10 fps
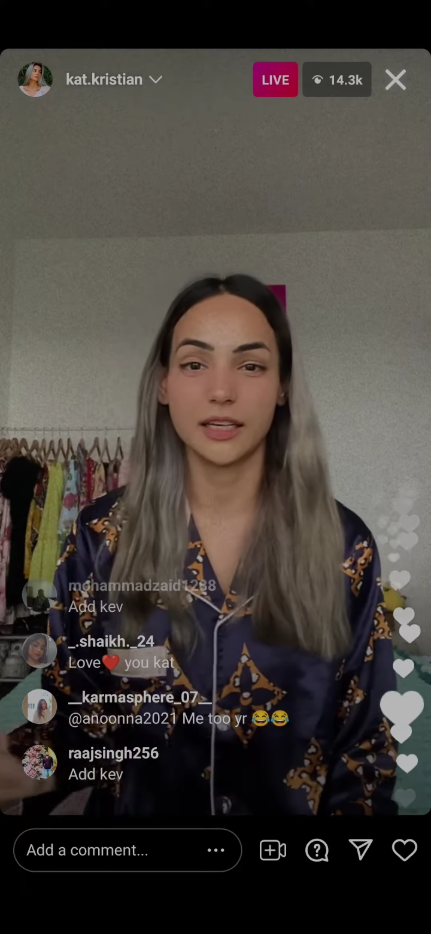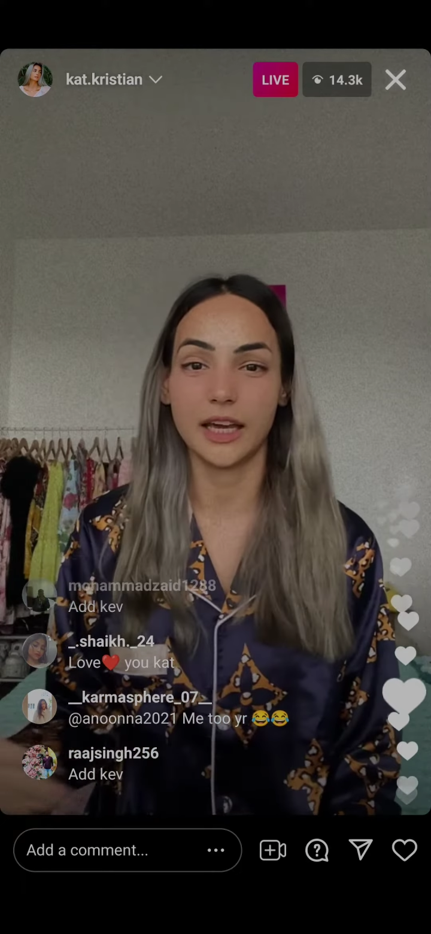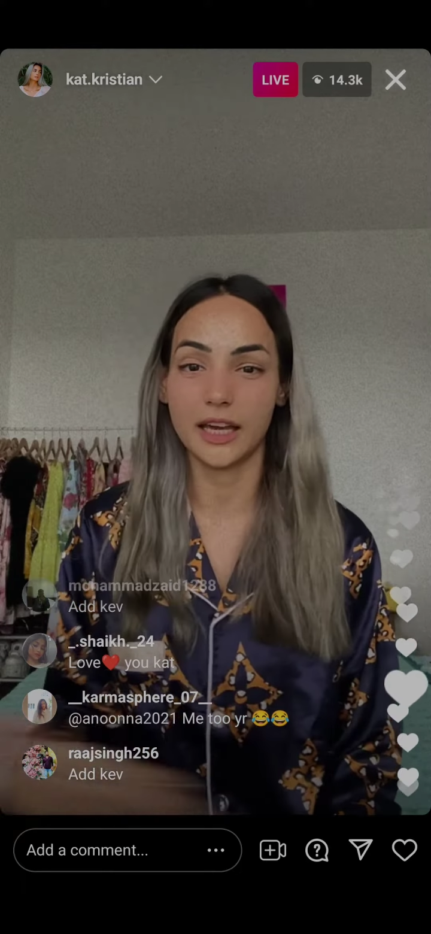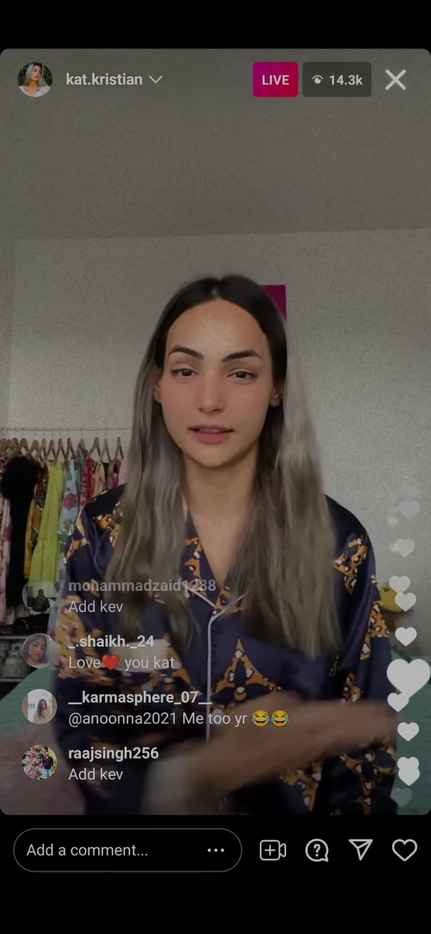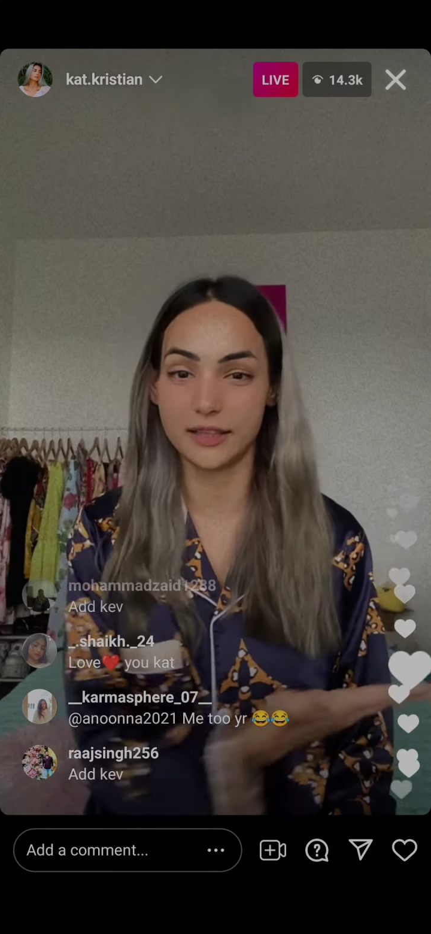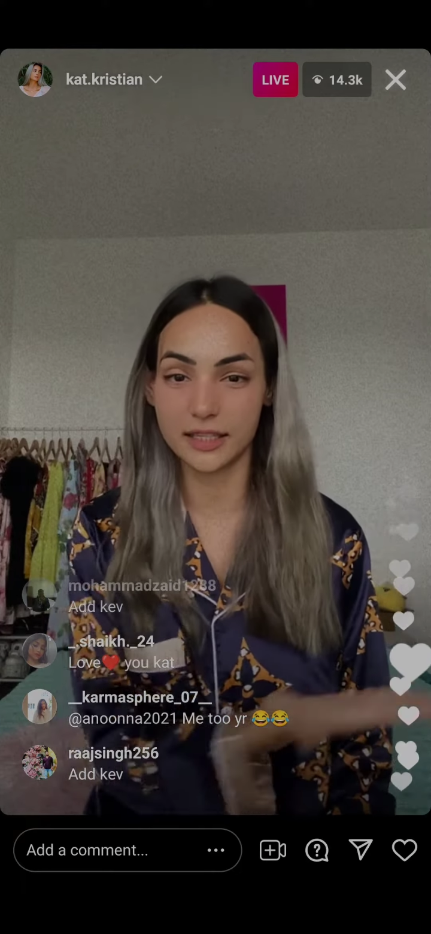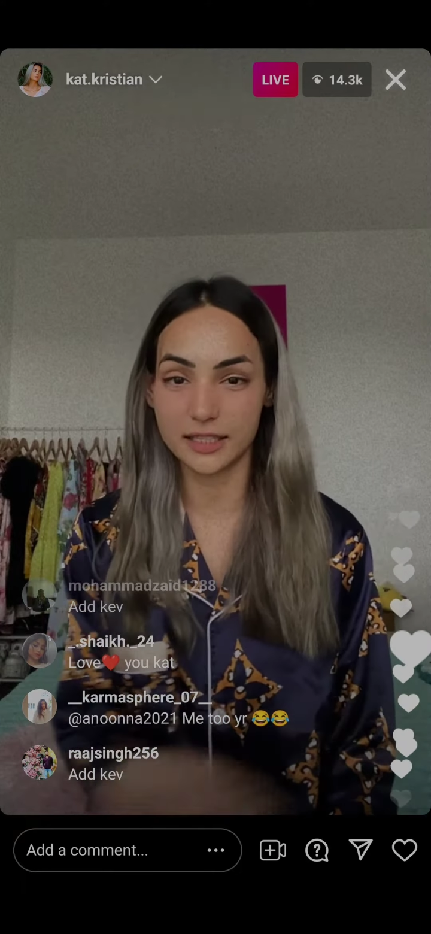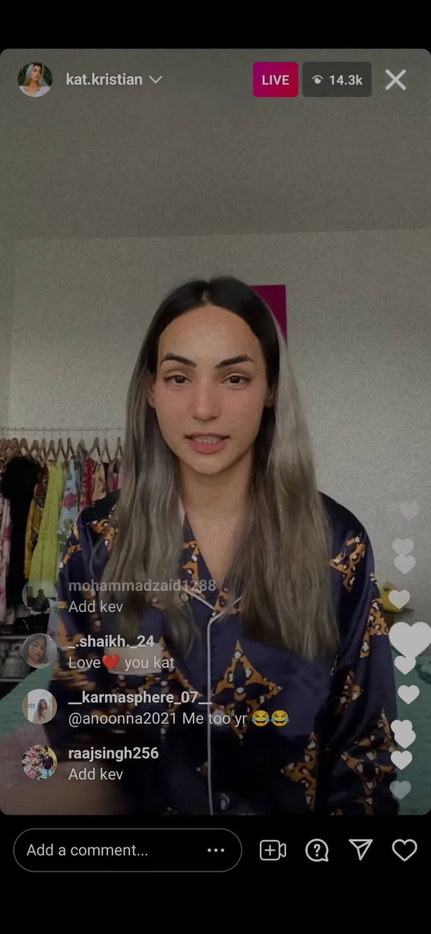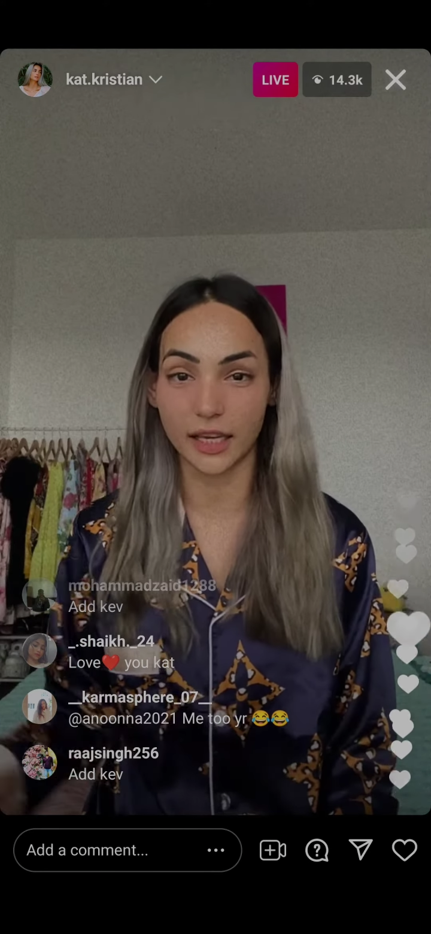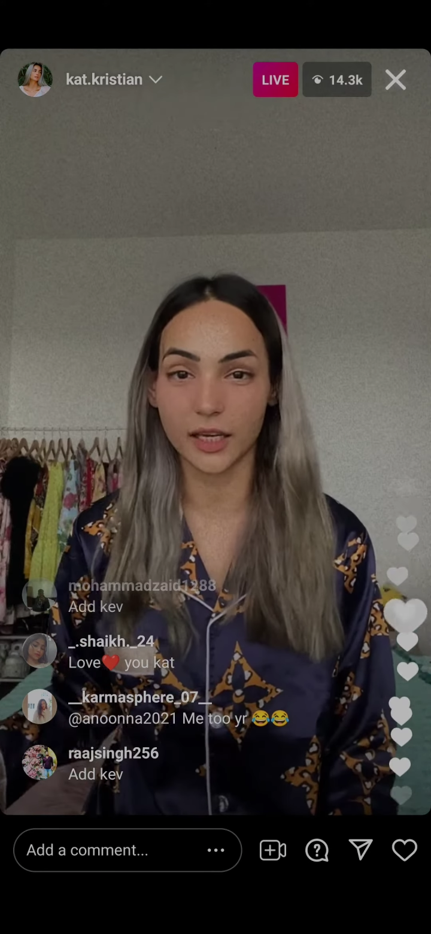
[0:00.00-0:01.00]
in this
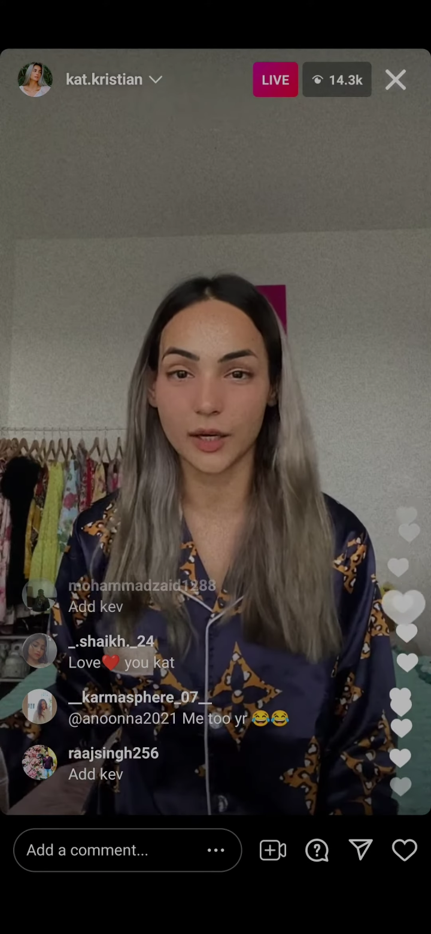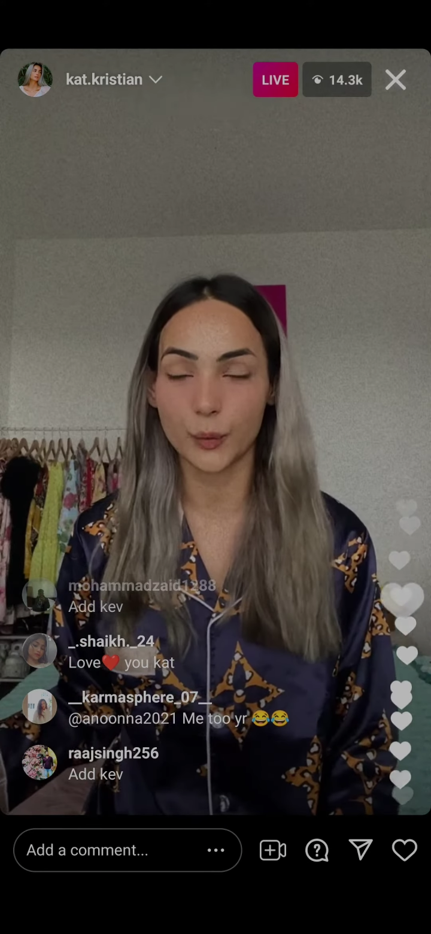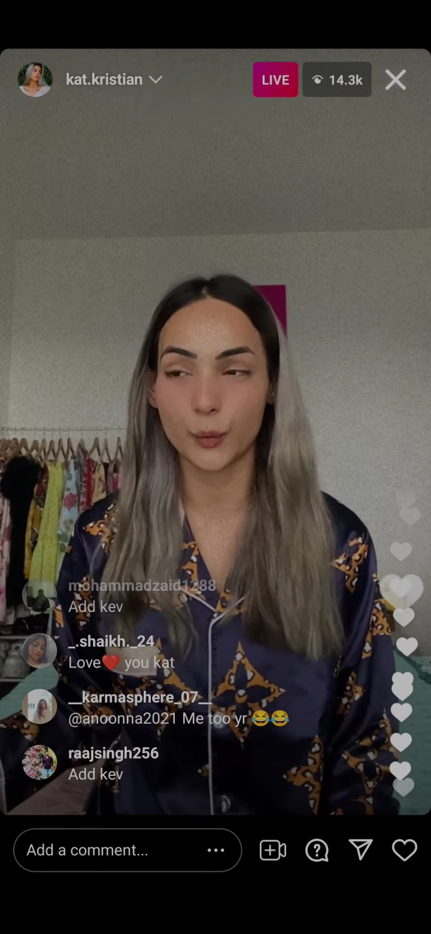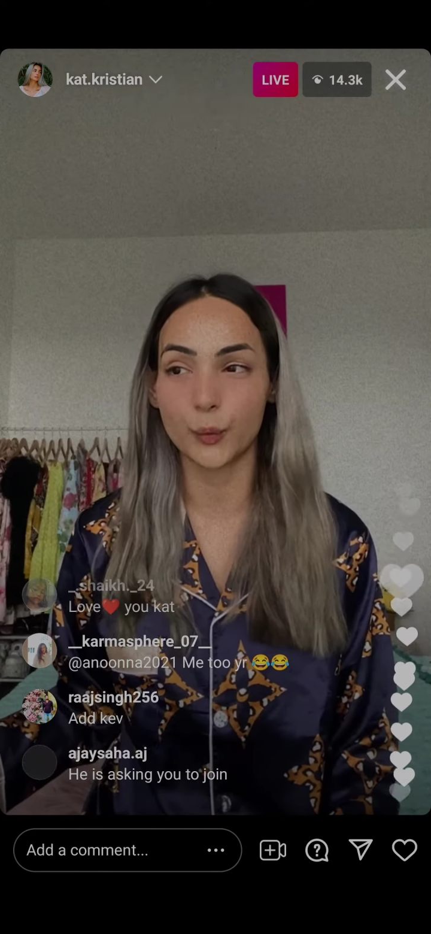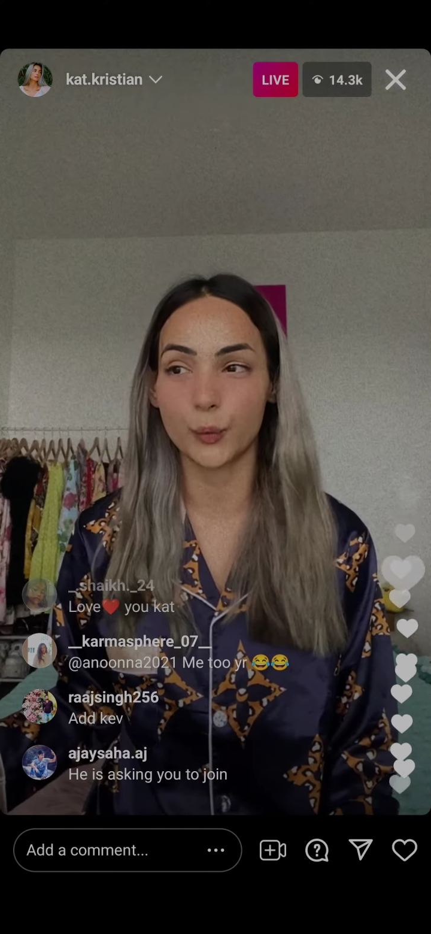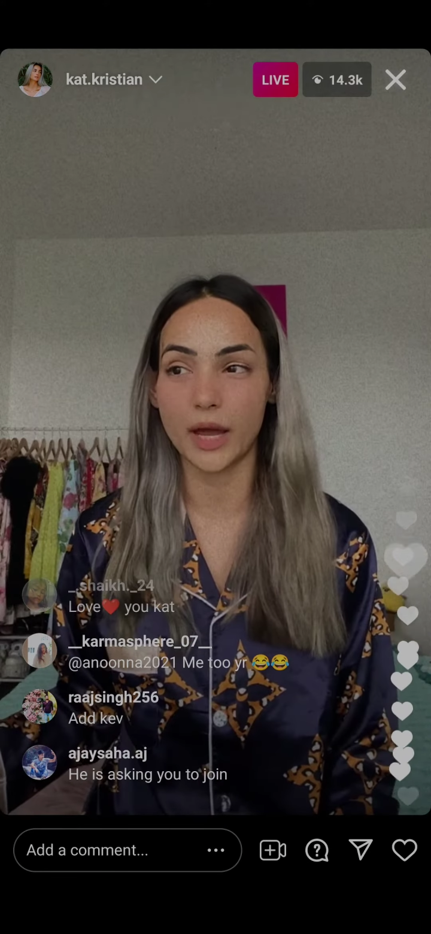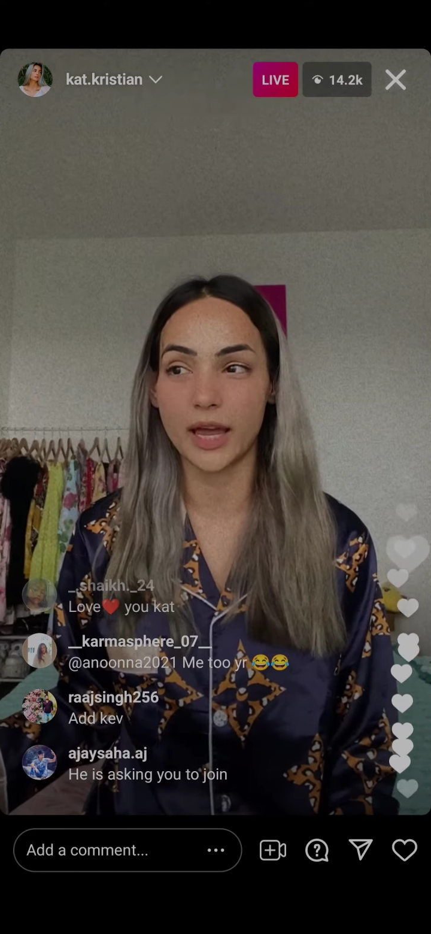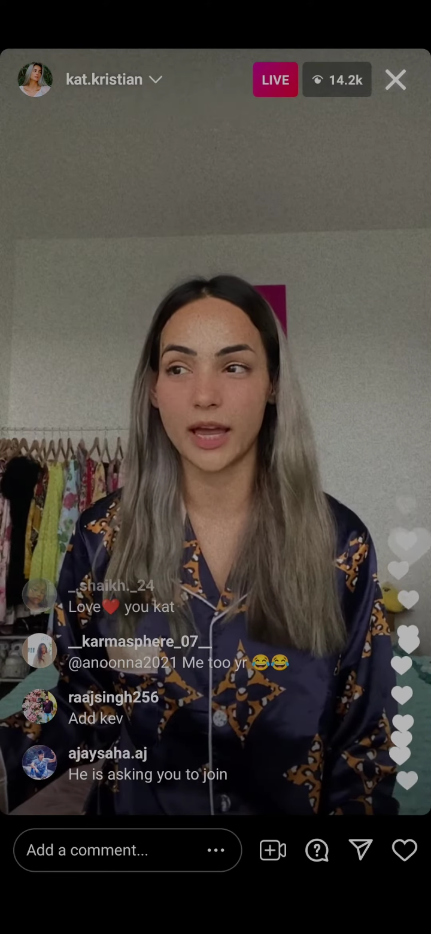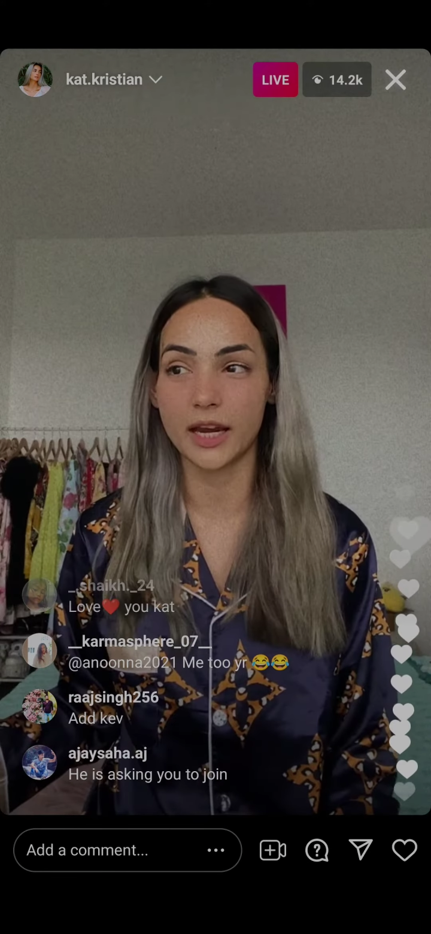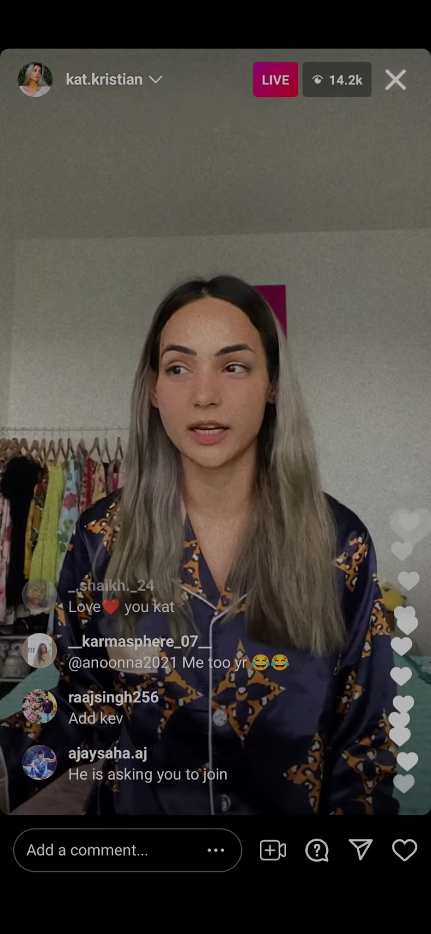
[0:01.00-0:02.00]
thing
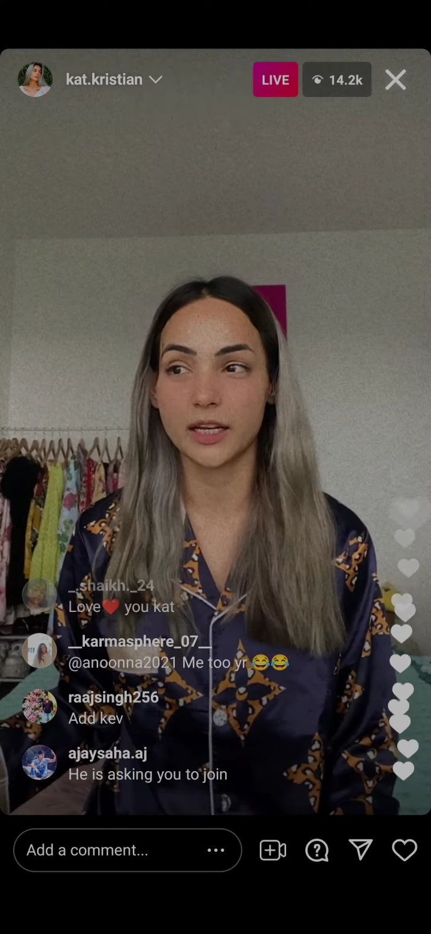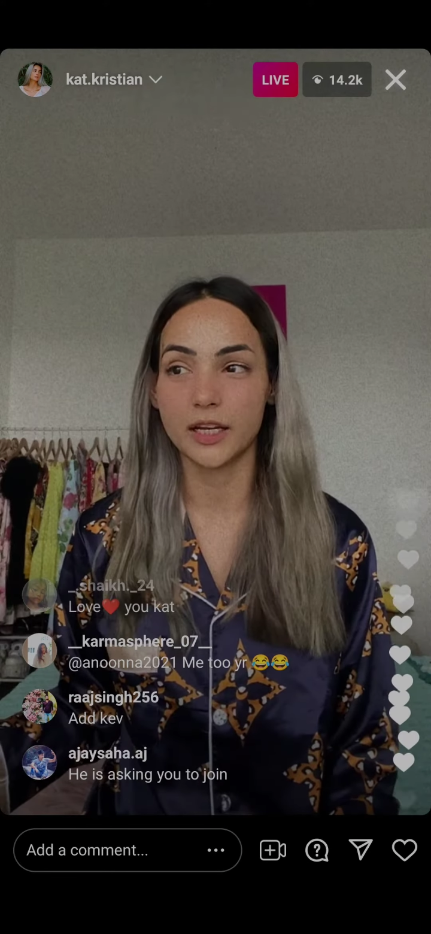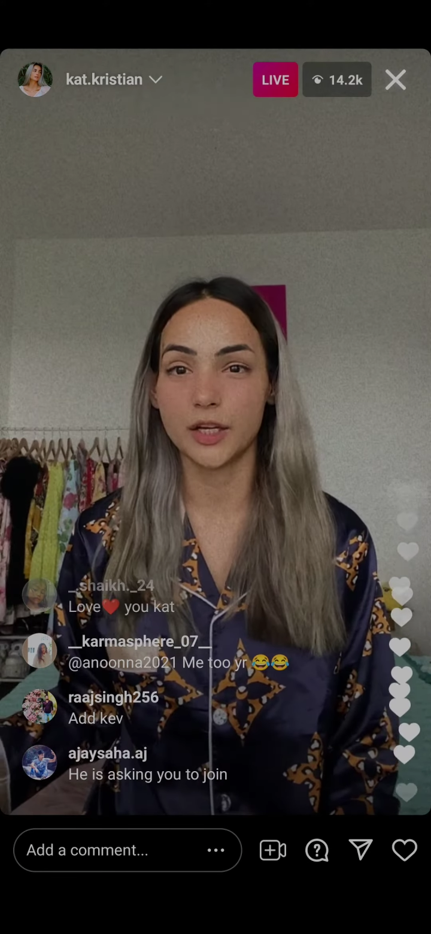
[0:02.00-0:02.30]
where